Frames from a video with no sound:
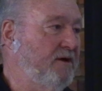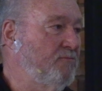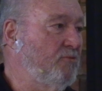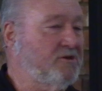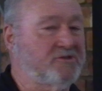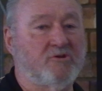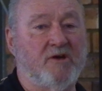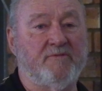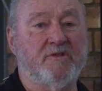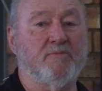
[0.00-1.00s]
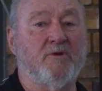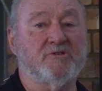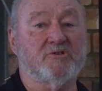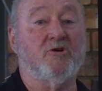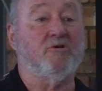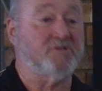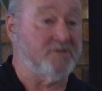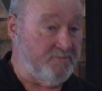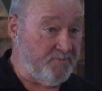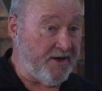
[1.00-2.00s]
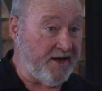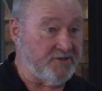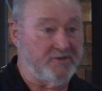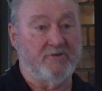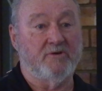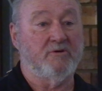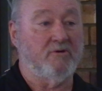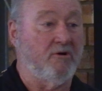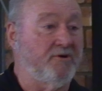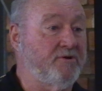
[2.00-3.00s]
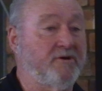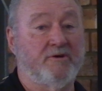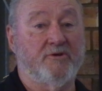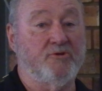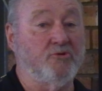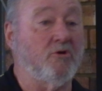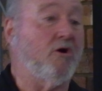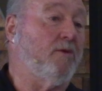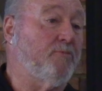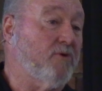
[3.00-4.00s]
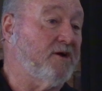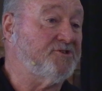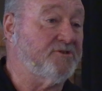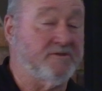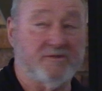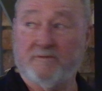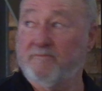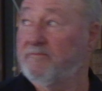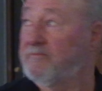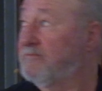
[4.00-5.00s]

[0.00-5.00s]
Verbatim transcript: and what is having the most cost impact on your operations.